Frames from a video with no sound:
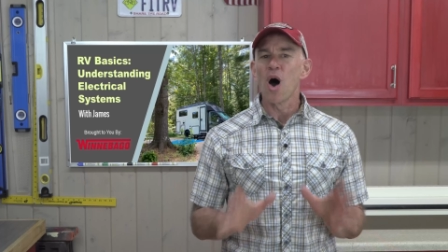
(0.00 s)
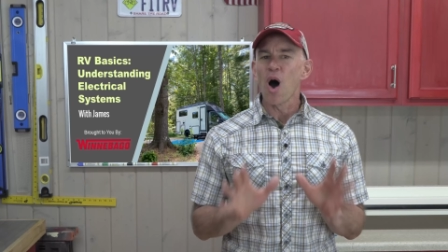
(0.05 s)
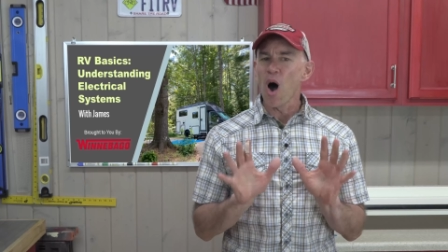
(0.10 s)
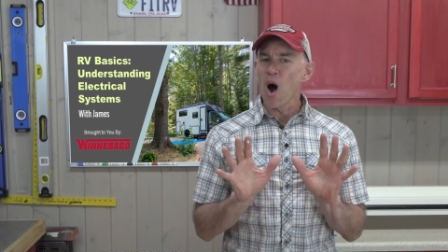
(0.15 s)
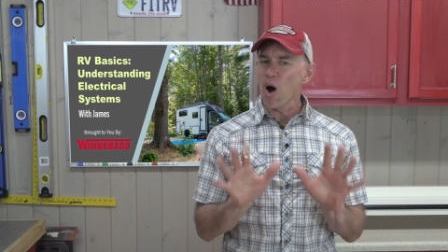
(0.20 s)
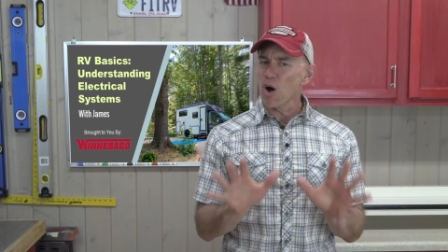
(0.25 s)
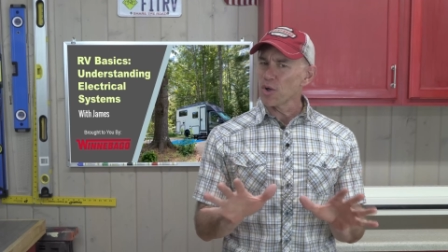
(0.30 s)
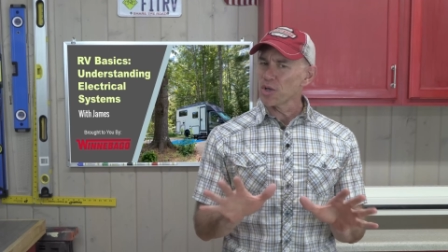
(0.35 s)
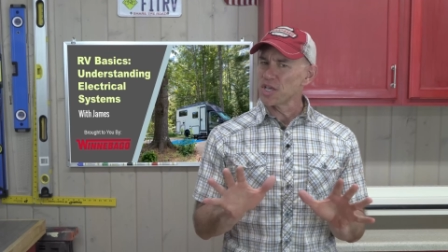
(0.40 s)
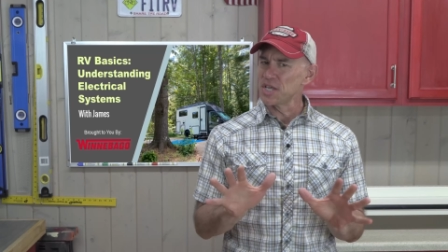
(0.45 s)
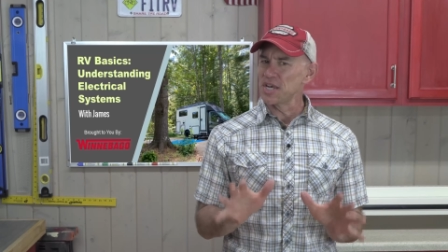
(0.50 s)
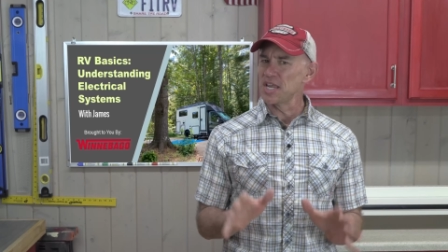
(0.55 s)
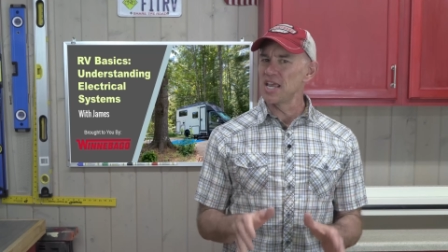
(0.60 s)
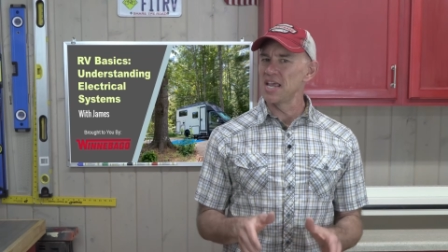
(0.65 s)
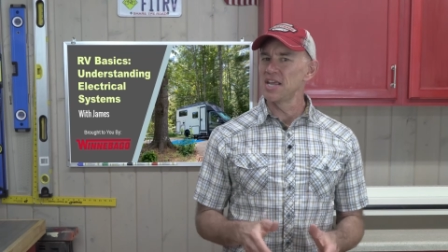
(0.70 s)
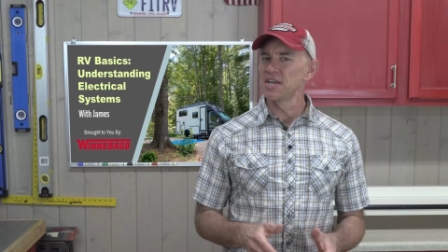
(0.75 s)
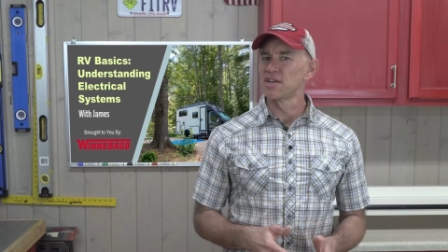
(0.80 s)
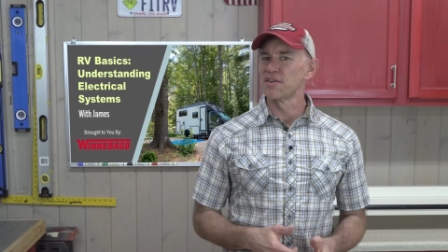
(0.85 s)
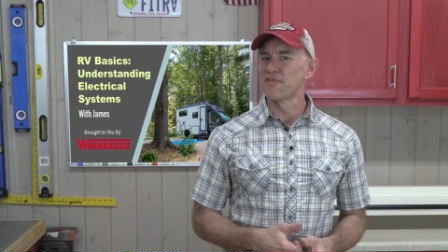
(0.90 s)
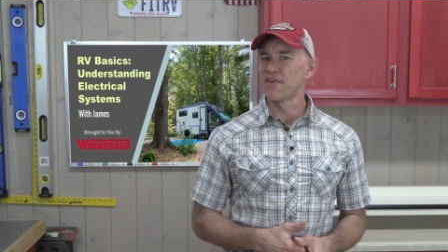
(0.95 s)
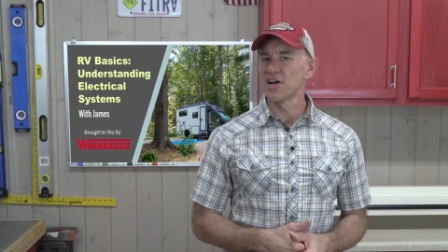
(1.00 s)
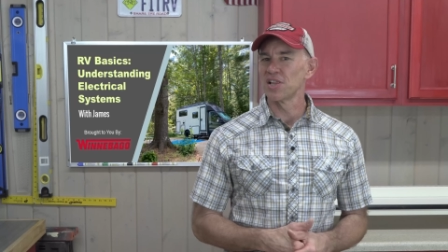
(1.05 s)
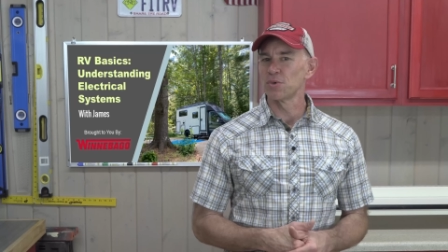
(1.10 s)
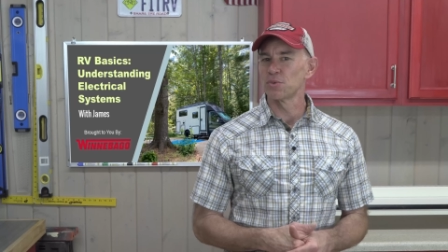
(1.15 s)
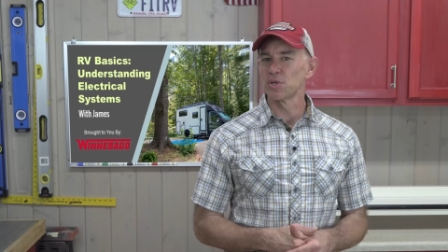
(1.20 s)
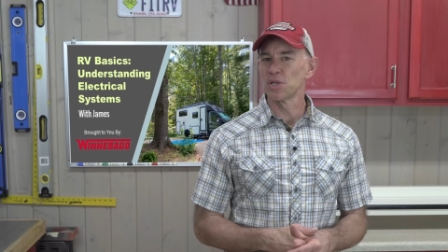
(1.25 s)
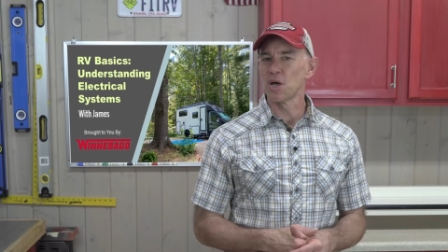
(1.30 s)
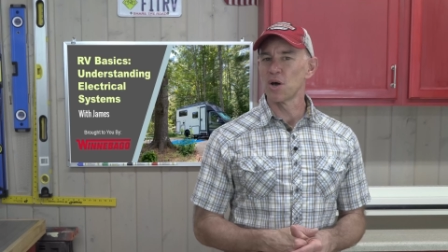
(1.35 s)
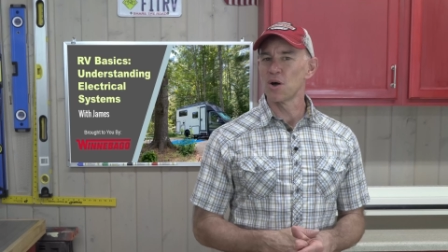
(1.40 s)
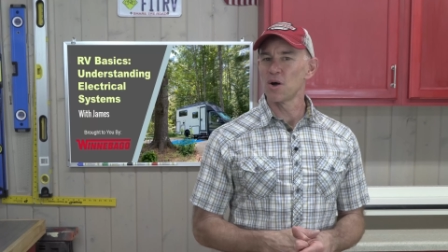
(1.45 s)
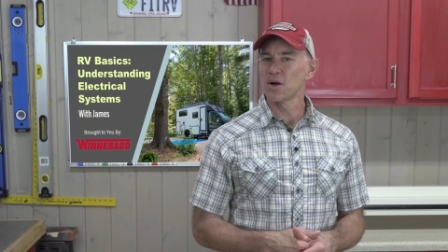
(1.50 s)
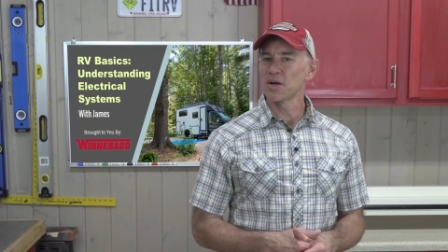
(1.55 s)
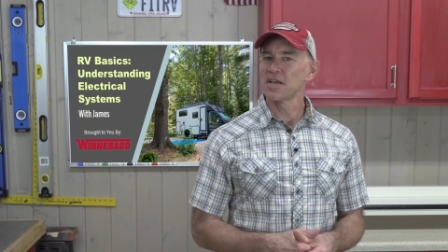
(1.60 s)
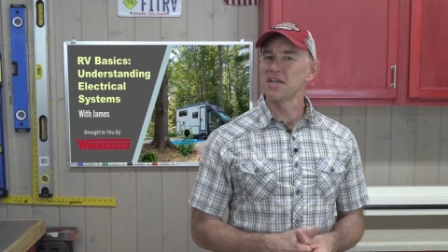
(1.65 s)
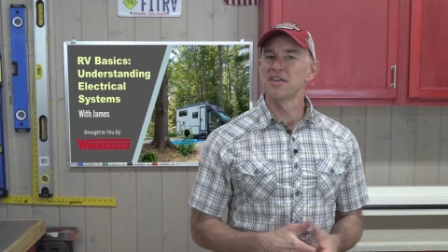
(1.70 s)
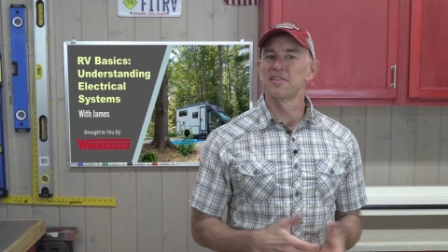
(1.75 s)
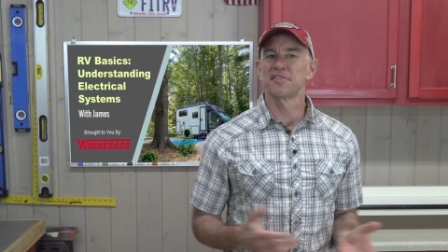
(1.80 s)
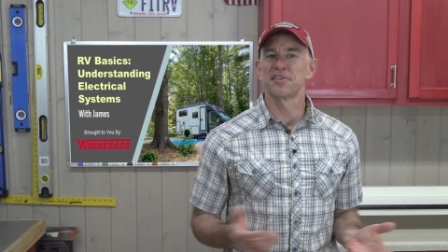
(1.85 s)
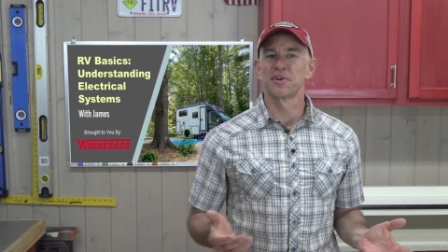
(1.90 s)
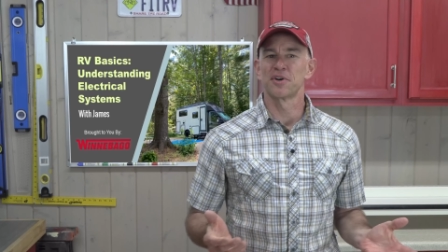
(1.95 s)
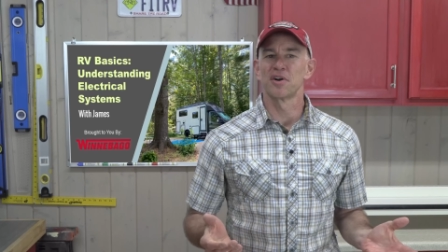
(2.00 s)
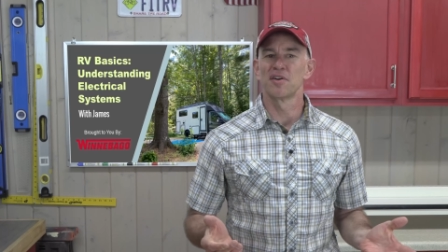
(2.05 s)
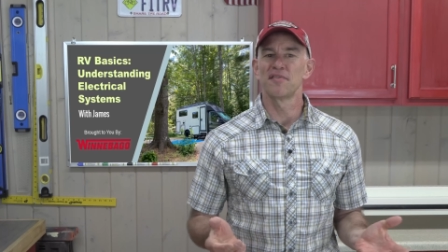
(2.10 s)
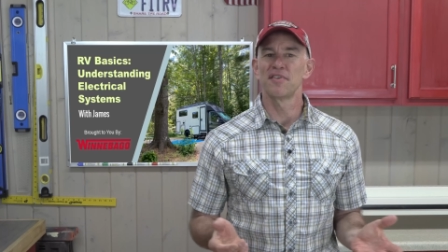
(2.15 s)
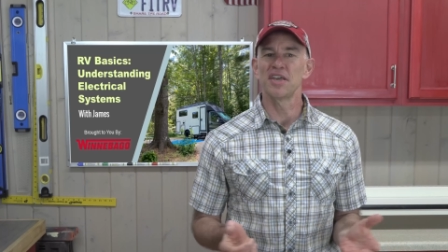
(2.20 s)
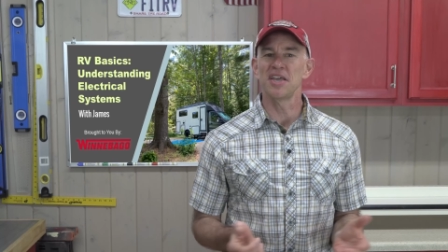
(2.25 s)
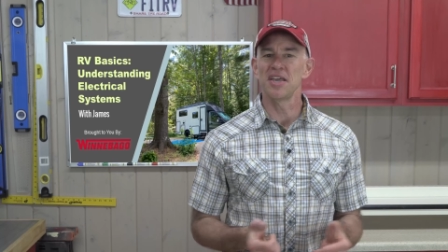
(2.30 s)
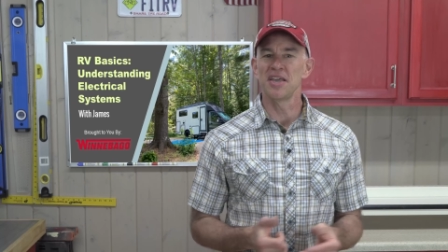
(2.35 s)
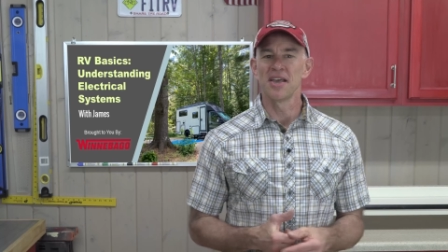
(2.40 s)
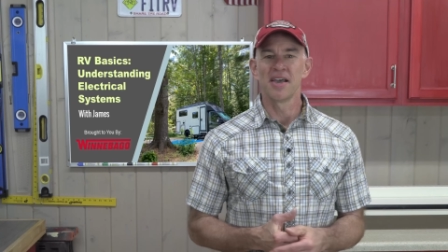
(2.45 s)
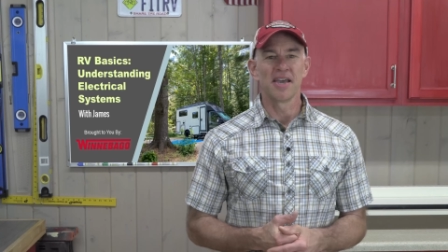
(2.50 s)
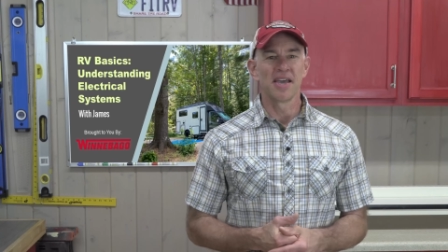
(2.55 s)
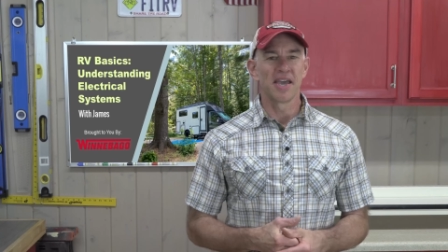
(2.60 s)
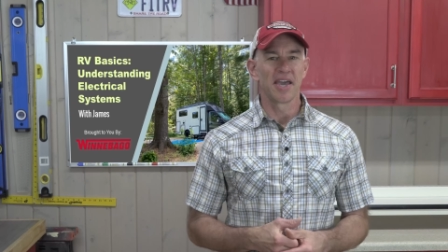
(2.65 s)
All you need to follow along is an RV